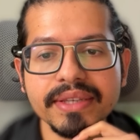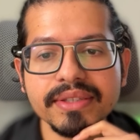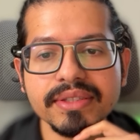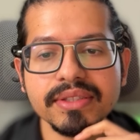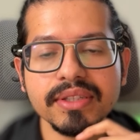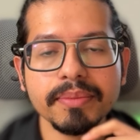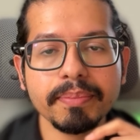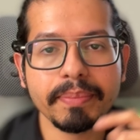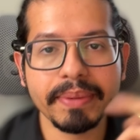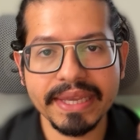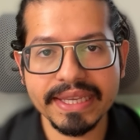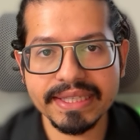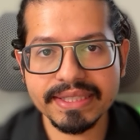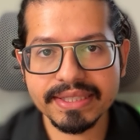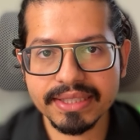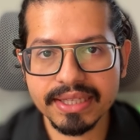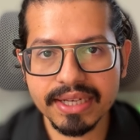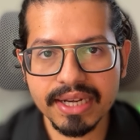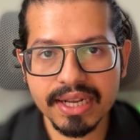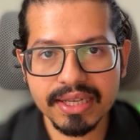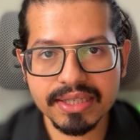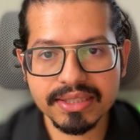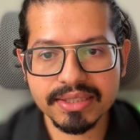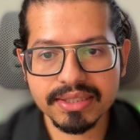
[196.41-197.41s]
is the base
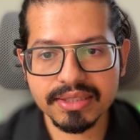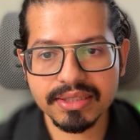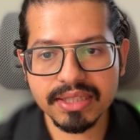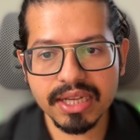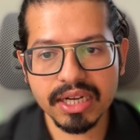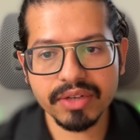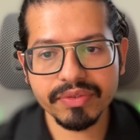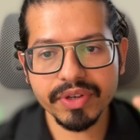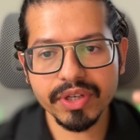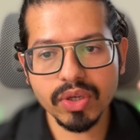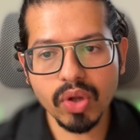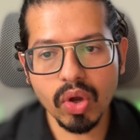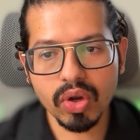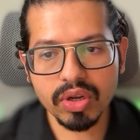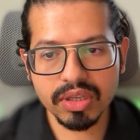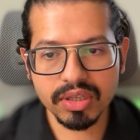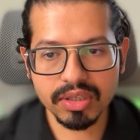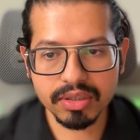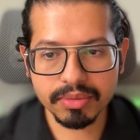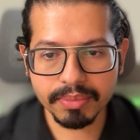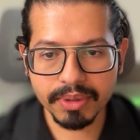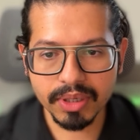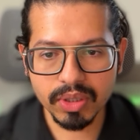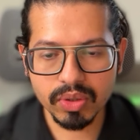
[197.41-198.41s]
class that we are
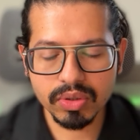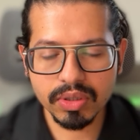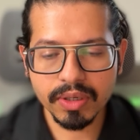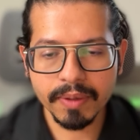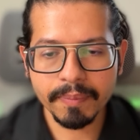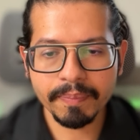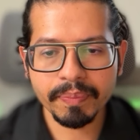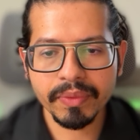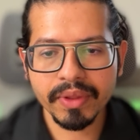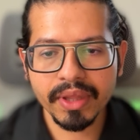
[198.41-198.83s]
talking about,